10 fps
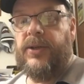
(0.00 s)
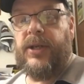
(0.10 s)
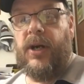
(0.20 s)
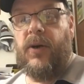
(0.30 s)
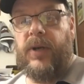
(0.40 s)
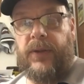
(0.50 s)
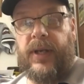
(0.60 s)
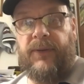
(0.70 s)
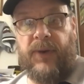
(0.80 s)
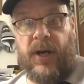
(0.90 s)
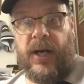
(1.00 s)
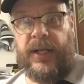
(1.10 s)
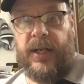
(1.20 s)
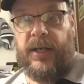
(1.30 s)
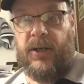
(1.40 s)
So do you think
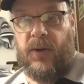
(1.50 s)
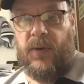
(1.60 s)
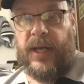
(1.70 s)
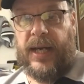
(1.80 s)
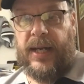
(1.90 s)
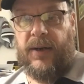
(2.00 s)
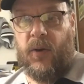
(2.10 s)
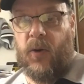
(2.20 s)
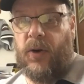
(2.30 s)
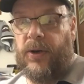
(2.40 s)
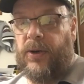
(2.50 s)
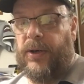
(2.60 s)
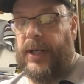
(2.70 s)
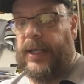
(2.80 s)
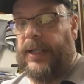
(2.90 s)
Vaughn can do that
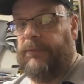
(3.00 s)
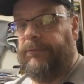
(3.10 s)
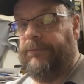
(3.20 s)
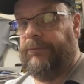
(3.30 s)
or